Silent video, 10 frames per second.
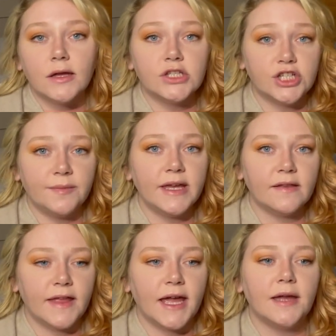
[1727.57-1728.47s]
Jimmy
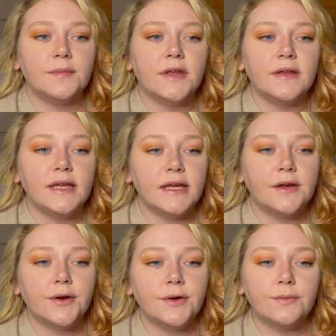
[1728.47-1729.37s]
claimed he
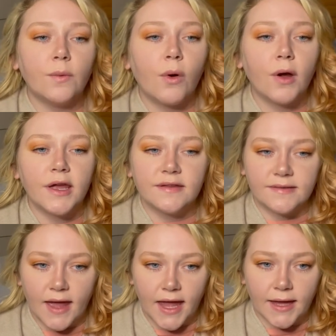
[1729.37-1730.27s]
heard Roy
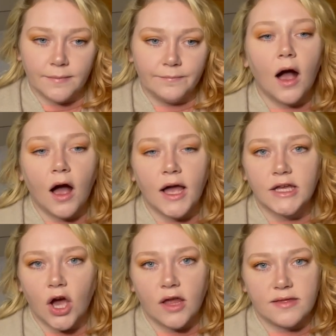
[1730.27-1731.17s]
say, "I
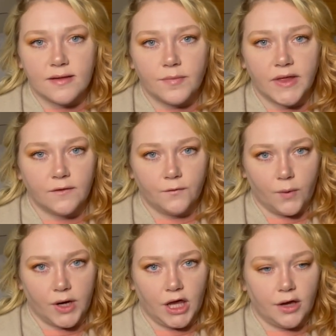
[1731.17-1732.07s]
got something
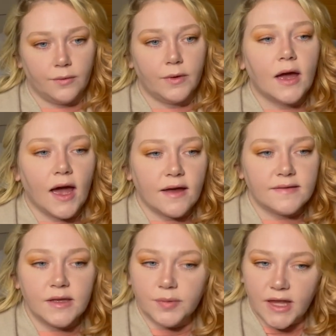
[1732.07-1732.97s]
for you," as
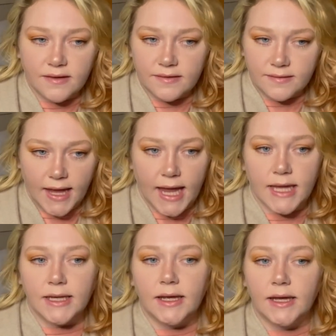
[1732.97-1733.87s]
he placed his
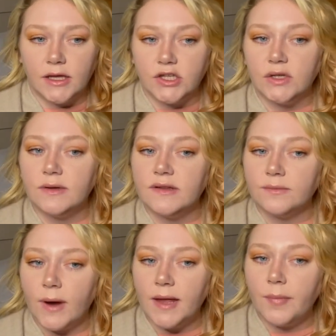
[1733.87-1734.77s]
hand into his
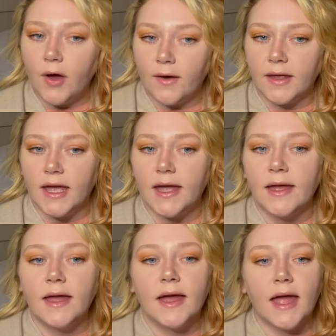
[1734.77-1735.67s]
right pocket
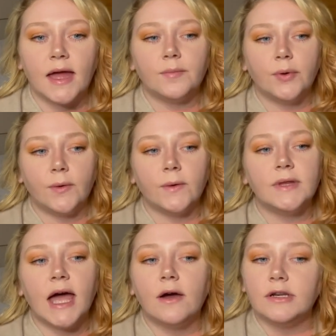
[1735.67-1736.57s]
and pulled
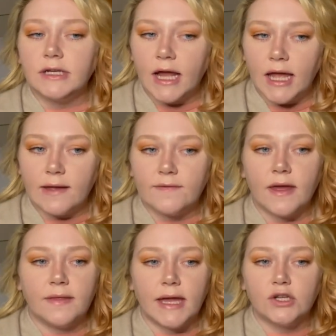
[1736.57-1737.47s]
out a knife,
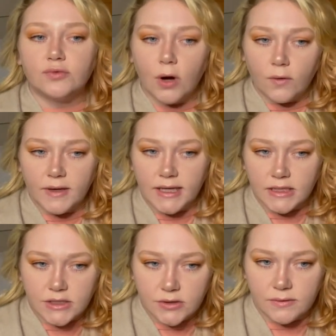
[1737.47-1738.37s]
and then drove it
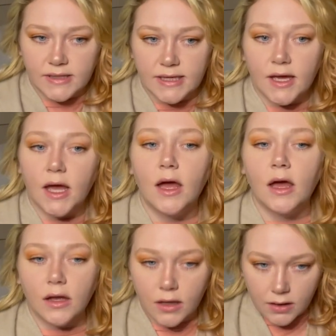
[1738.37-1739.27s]
into the
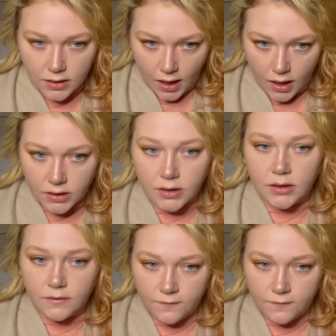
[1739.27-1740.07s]
colored